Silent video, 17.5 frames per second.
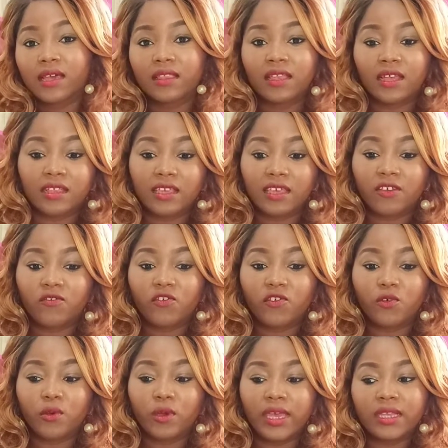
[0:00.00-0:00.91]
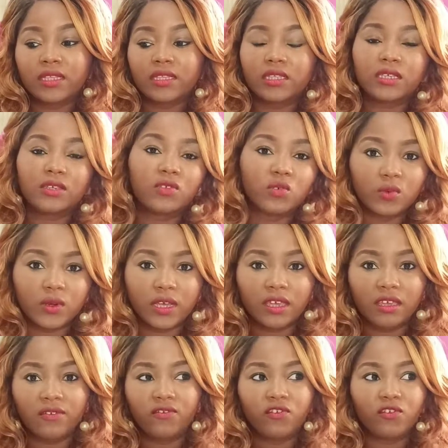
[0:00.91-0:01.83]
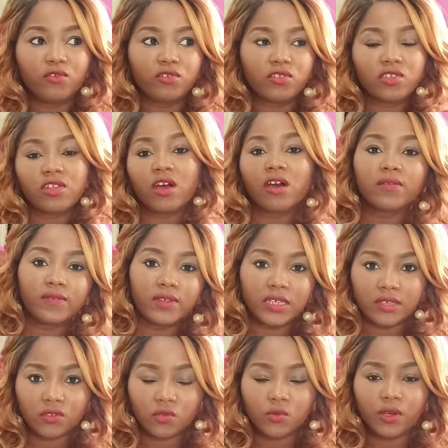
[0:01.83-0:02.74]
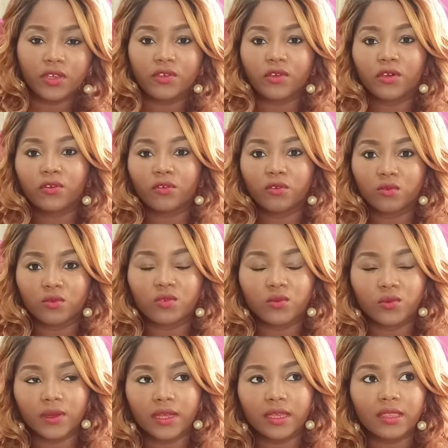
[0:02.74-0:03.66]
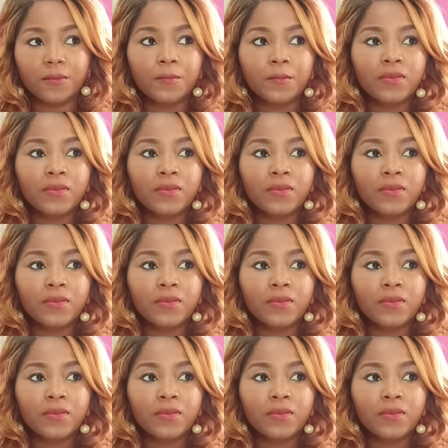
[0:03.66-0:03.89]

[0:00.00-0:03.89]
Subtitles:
that if you eat this way, if you starve this way, you're going to lose weight.